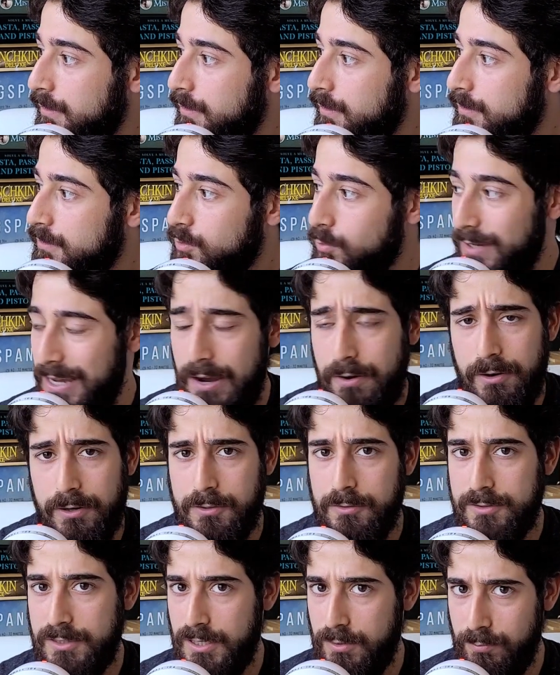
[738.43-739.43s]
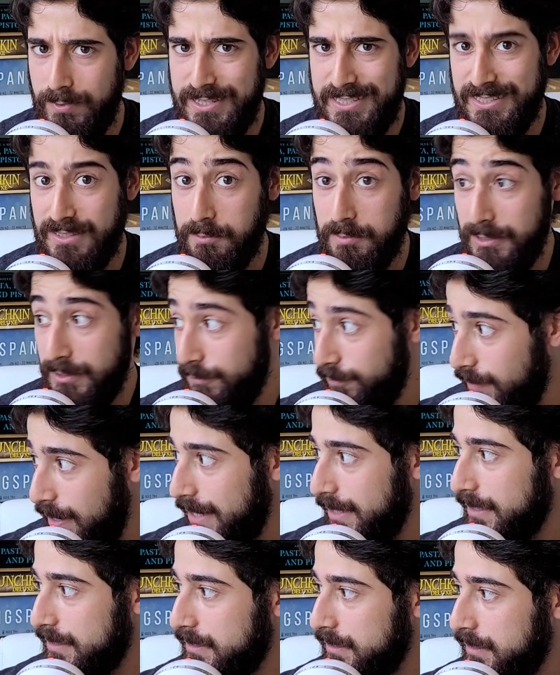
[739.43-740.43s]
so characters can reasonably
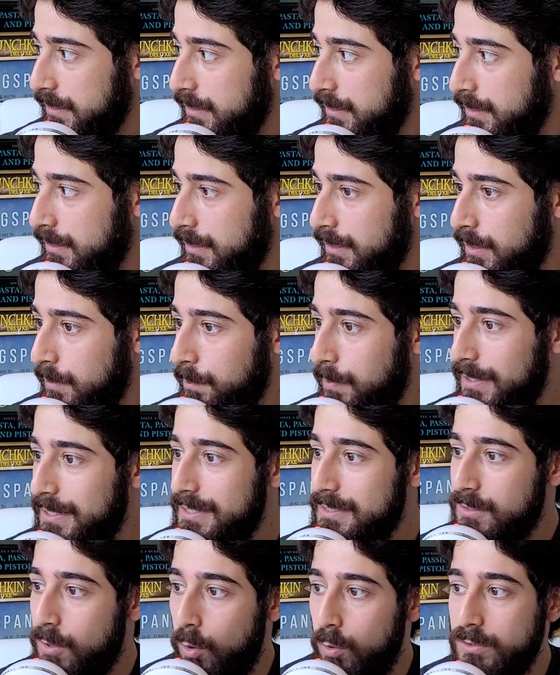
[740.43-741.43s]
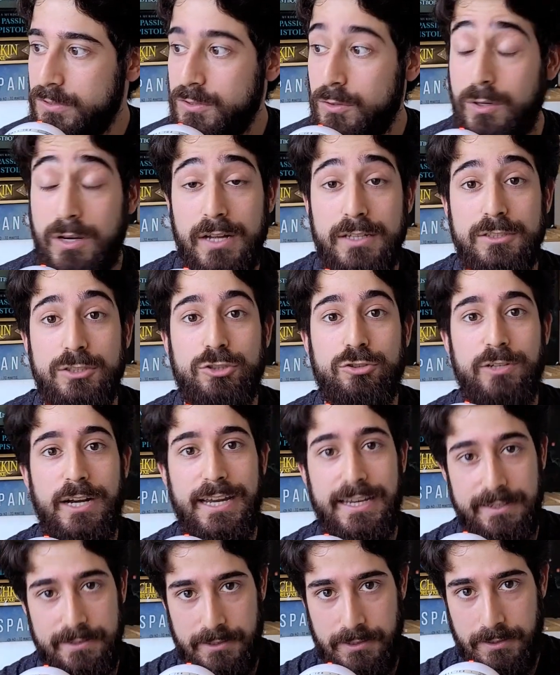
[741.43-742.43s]
fight it, but it's also
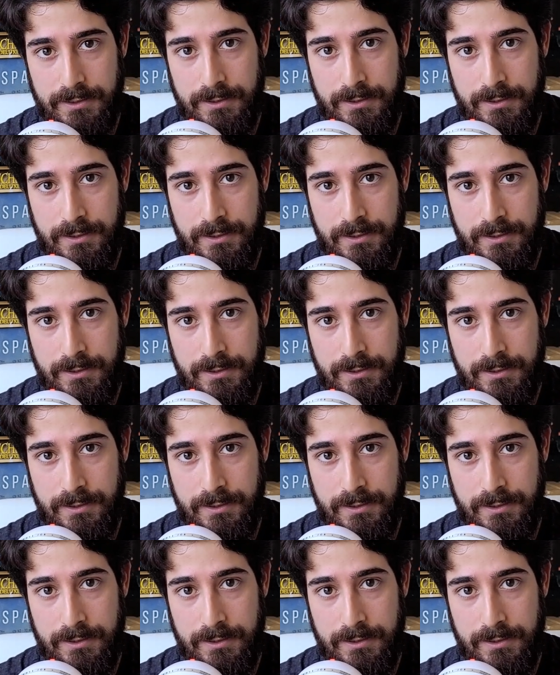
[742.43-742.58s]
constrained.